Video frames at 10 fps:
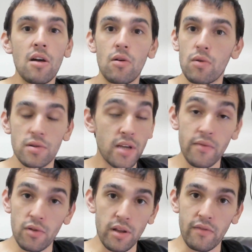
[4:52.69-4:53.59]
or
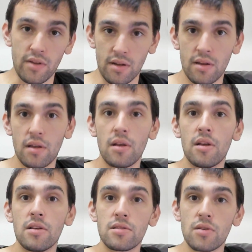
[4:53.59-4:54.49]
several even.
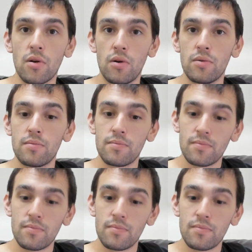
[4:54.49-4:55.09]
So